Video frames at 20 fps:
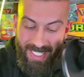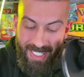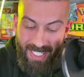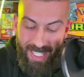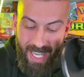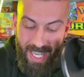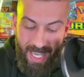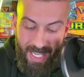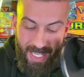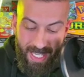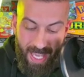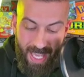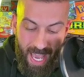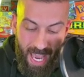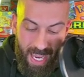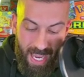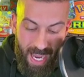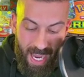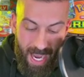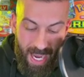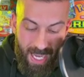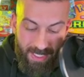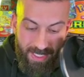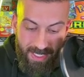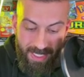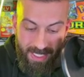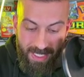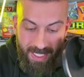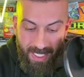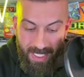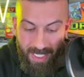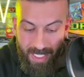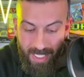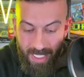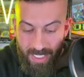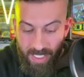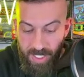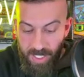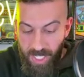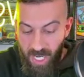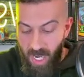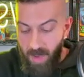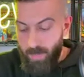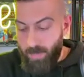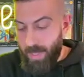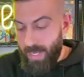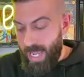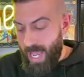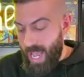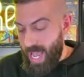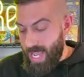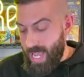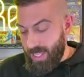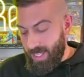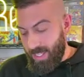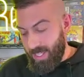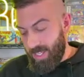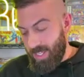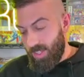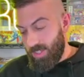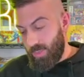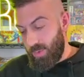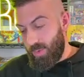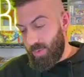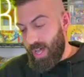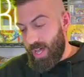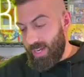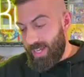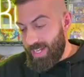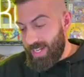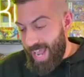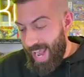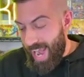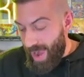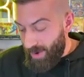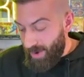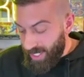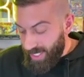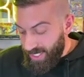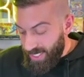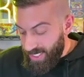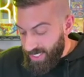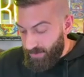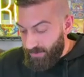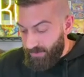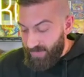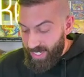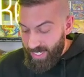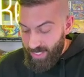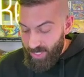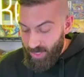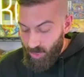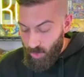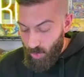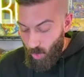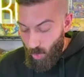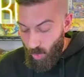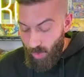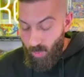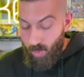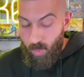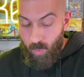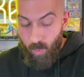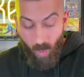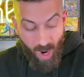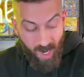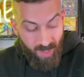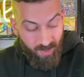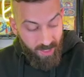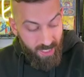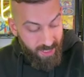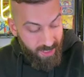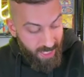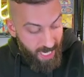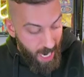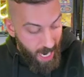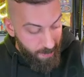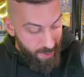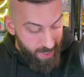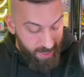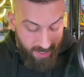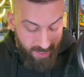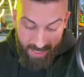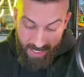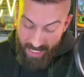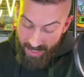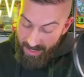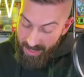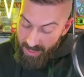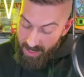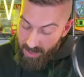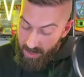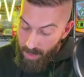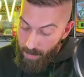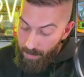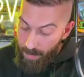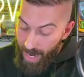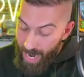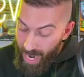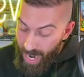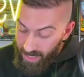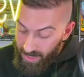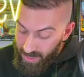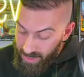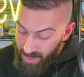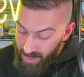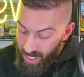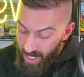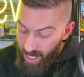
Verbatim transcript: A Chaos Gym. But hey, you got an Erica's Venusaur. One of the top hits in this box.